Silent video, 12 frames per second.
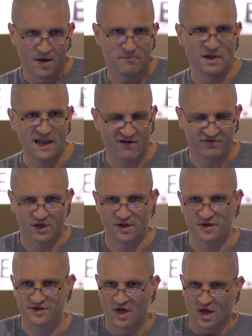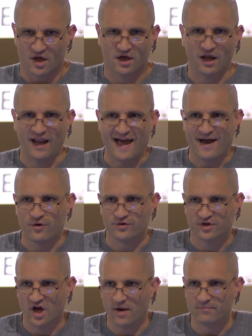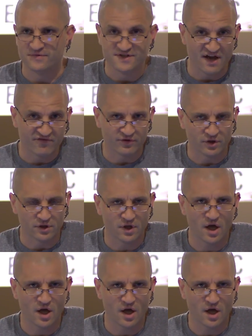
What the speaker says: malevolent clown come devil